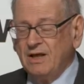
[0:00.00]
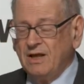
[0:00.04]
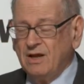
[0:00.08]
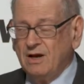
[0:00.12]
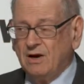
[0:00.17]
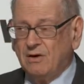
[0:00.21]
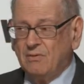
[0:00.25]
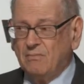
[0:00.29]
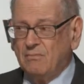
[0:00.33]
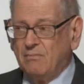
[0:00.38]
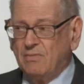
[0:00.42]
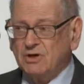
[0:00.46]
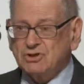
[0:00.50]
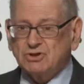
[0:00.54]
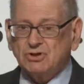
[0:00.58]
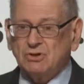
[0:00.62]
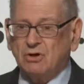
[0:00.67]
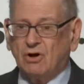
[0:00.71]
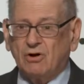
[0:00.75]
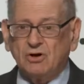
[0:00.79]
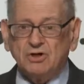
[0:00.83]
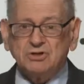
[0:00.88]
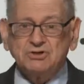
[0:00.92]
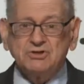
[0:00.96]
much
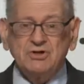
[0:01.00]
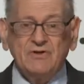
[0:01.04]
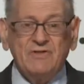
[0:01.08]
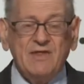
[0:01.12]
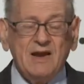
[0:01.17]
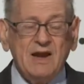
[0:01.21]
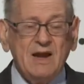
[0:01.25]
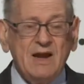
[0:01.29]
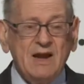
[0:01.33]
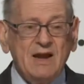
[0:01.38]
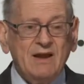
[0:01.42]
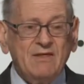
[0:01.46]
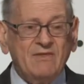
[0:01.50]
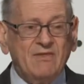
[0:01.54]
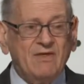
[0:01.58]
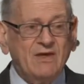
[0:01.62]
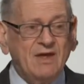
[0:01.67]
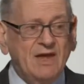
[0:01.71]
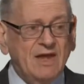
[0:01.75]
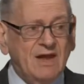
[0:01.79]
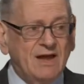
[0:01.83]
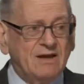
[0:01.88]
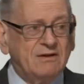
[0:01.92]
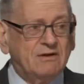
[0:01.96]
larger than
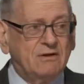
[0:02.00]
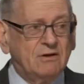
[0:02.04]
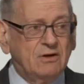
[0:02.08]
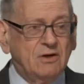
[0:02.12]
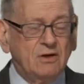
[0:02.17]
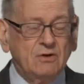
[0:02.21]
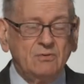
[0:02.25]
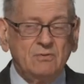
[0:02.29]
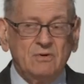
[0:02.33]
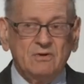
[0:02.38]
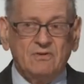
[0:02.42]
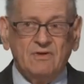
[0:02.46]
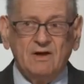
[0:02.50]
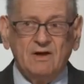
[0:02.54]
anything yet to do with